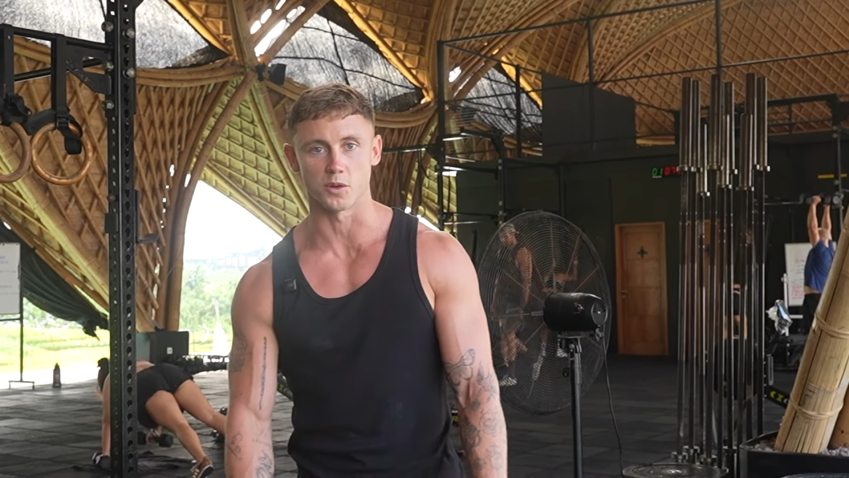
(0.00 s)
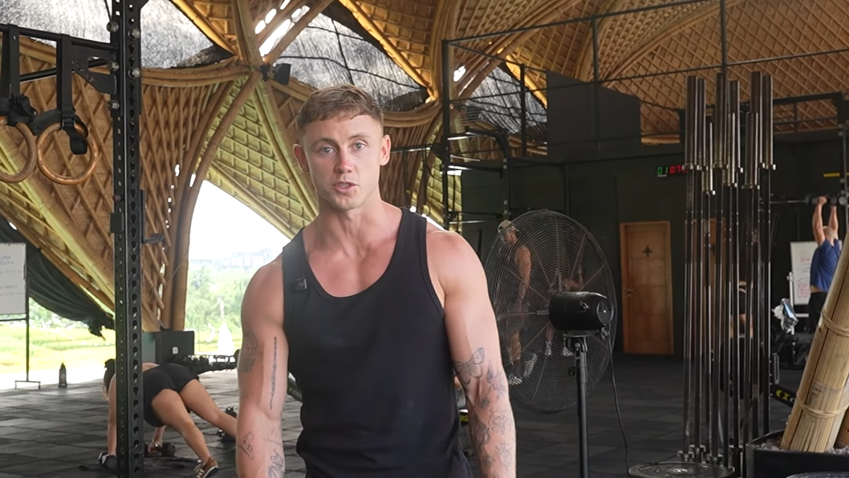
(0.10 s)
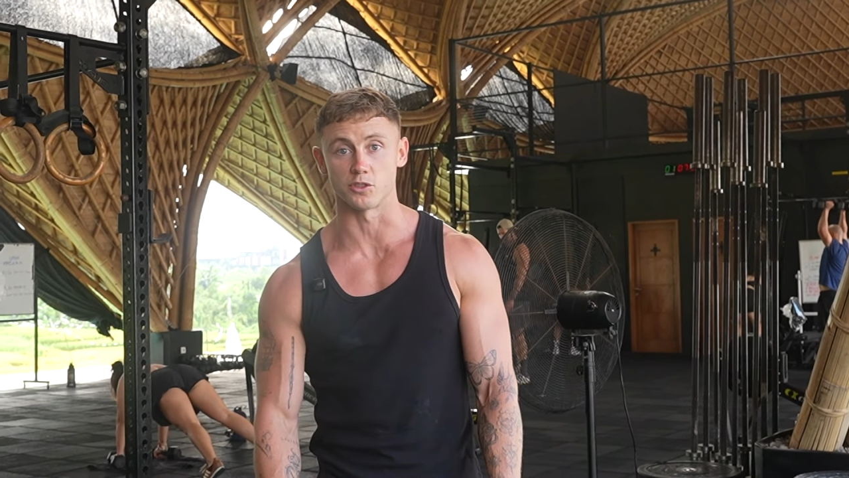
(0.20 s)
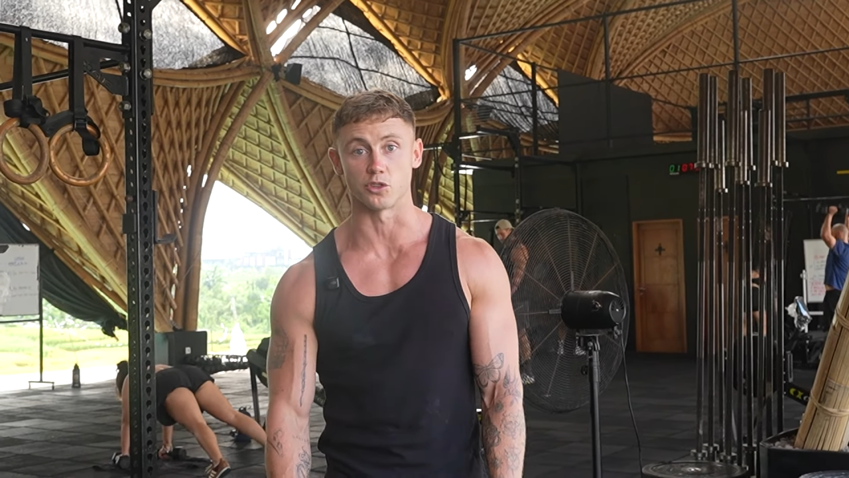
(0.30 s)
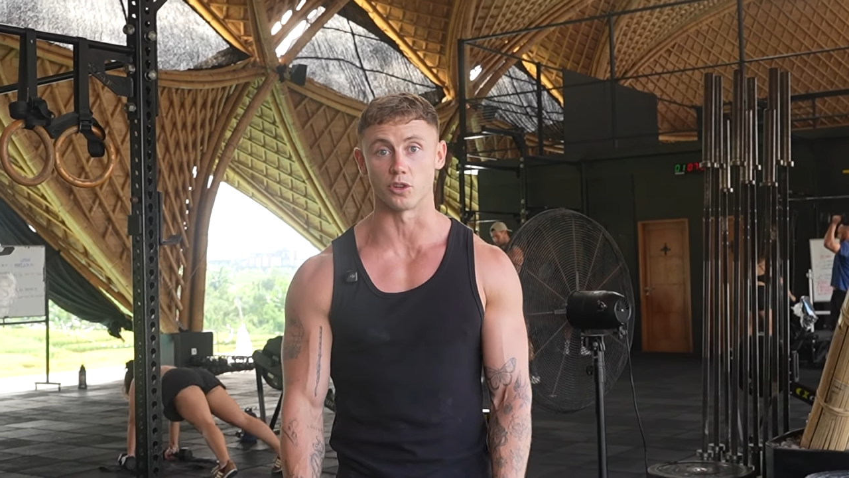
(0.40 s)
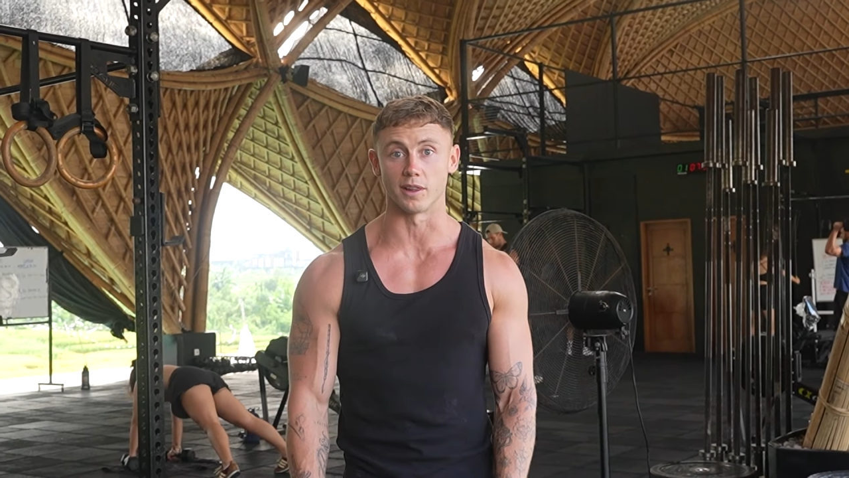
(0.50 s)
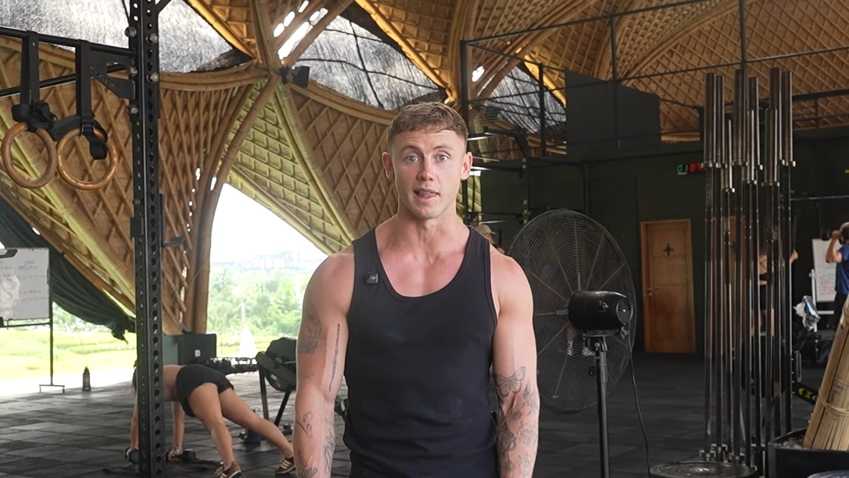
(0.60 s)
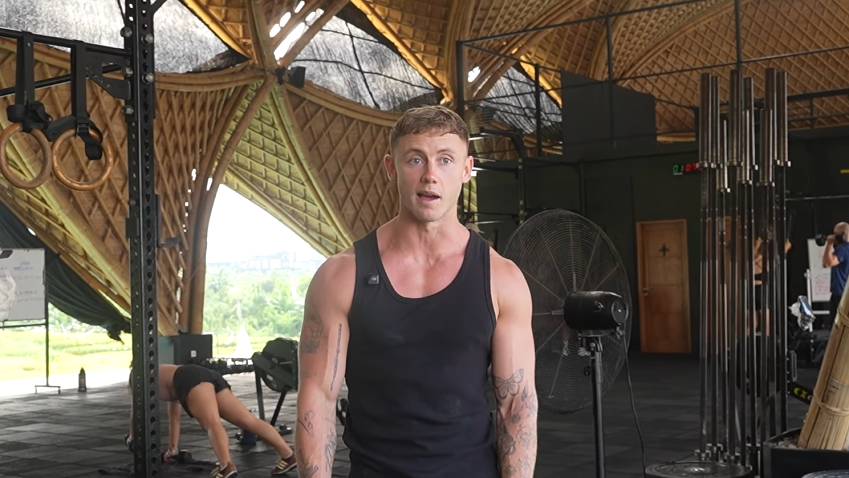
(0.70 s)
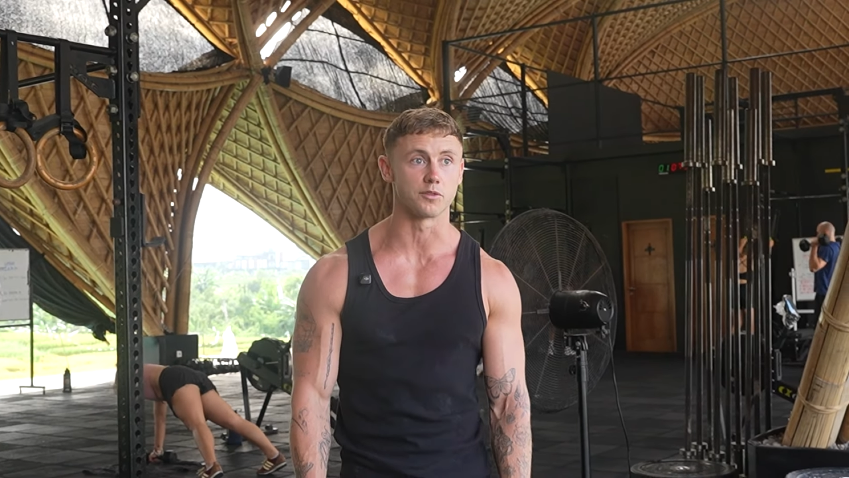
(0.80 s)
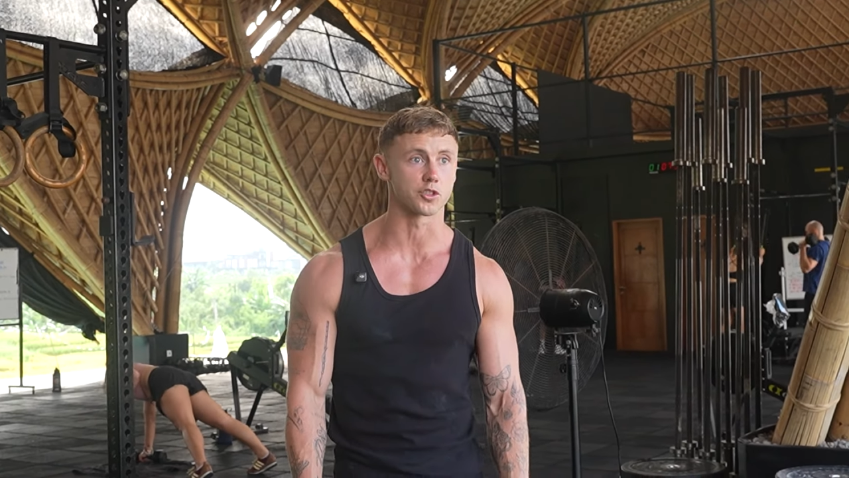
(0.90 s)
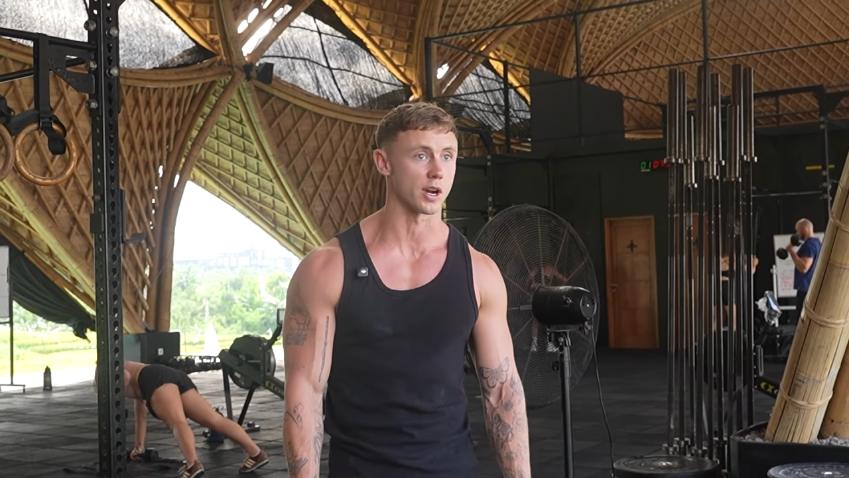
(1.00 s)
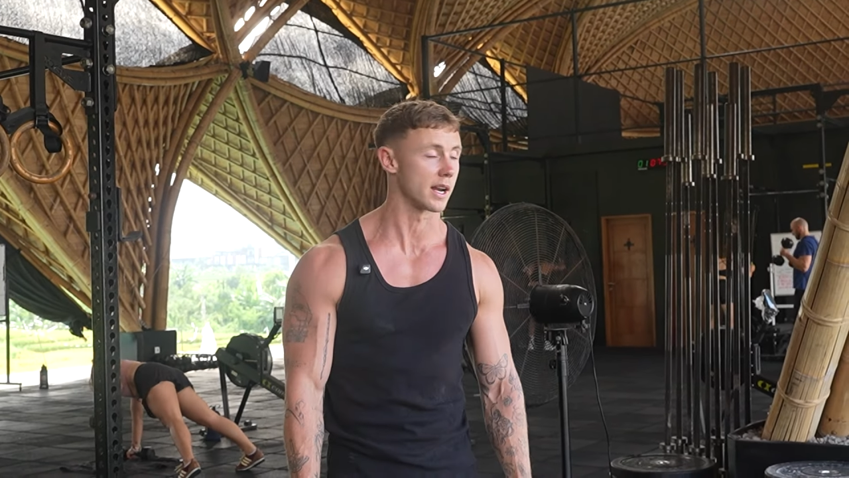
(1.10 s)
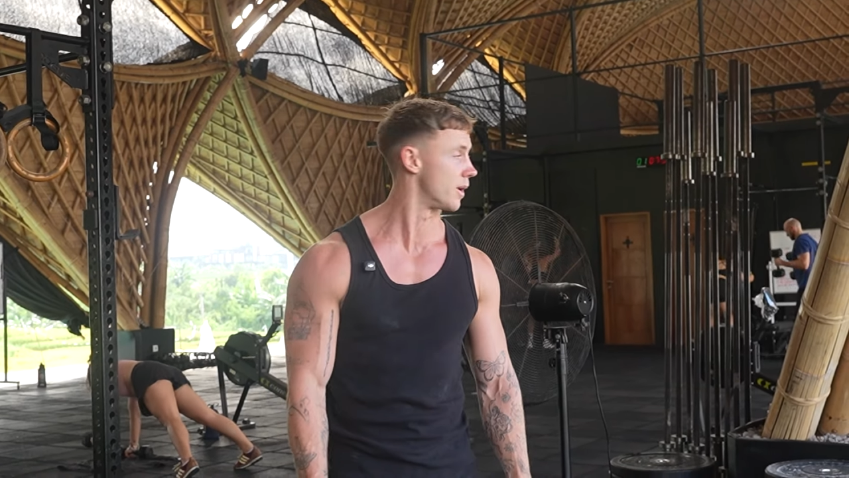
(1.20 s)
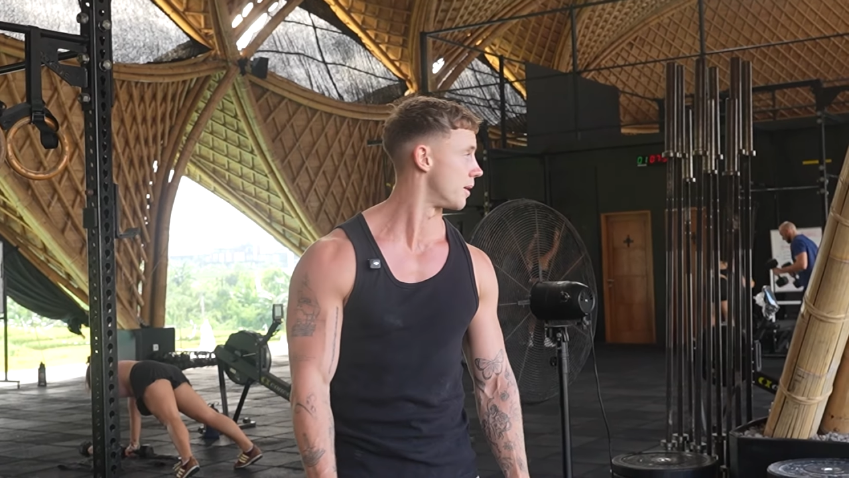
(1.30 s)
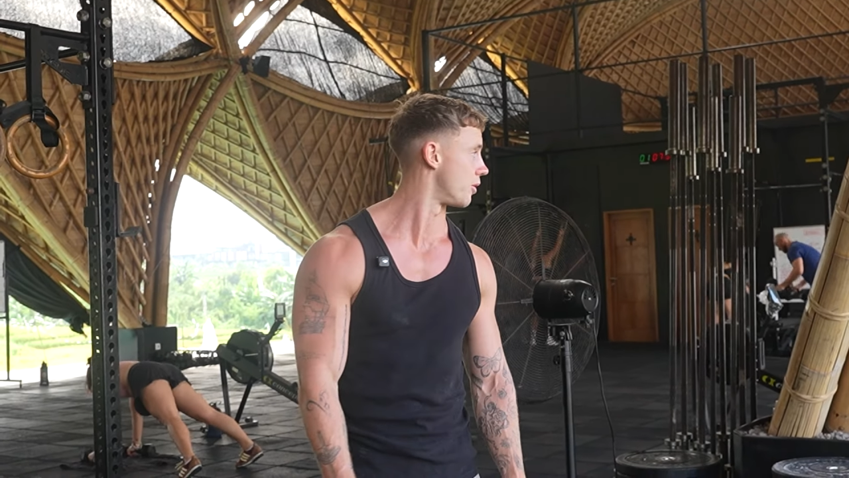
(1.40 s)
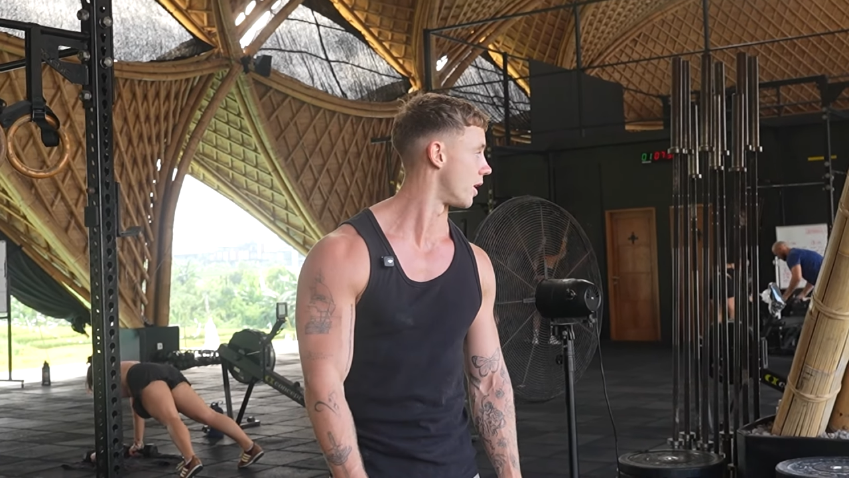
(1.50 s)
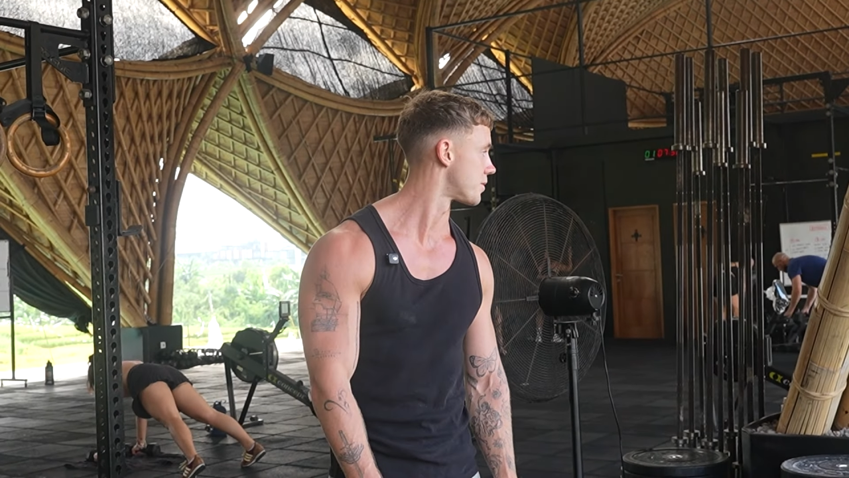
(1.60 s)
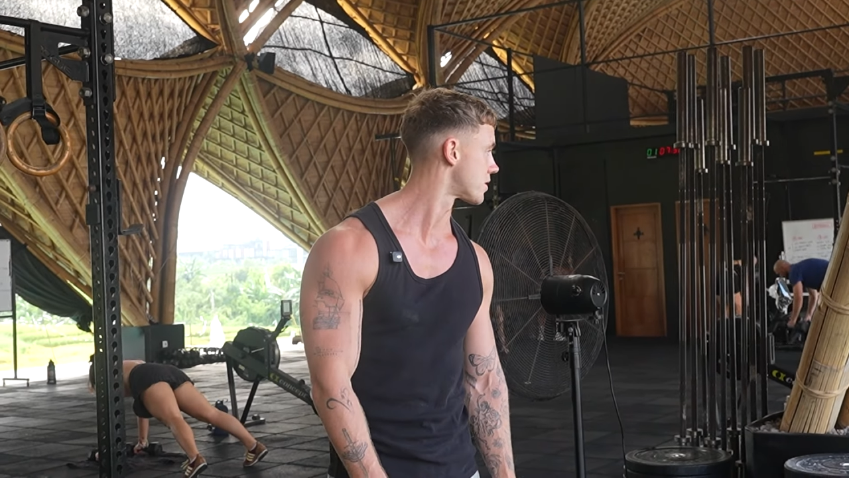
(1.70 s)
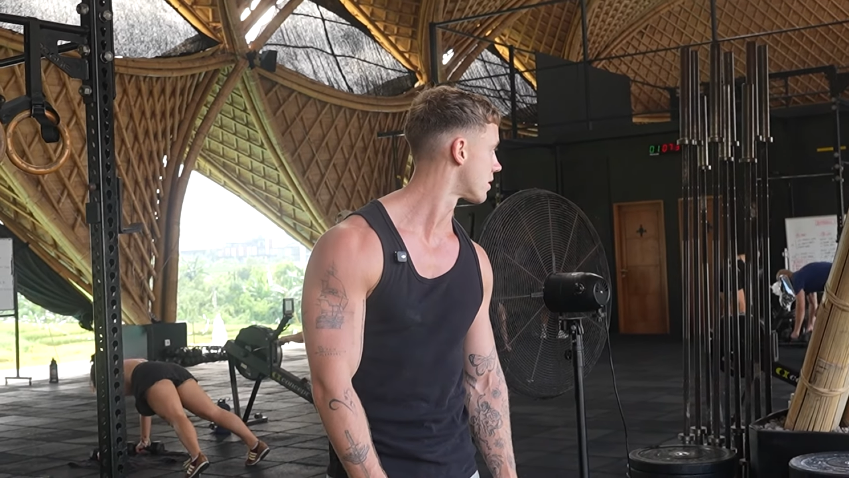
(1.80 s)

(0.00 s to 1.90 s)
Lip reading: which I do love training weighted pull-ups.